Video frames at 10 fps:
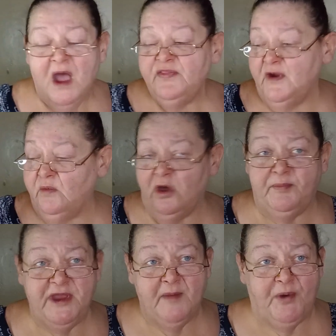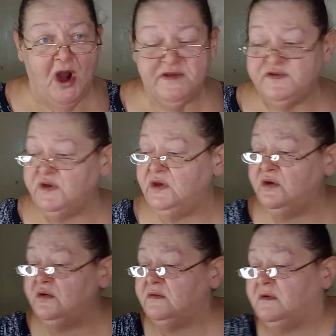There will be a part
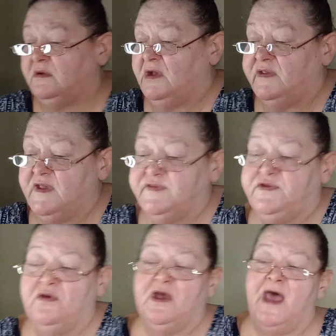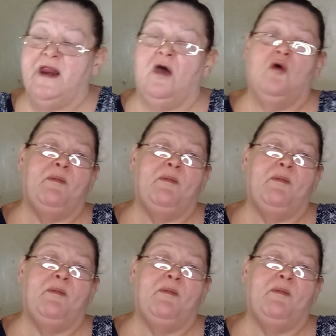two, because I still got a whole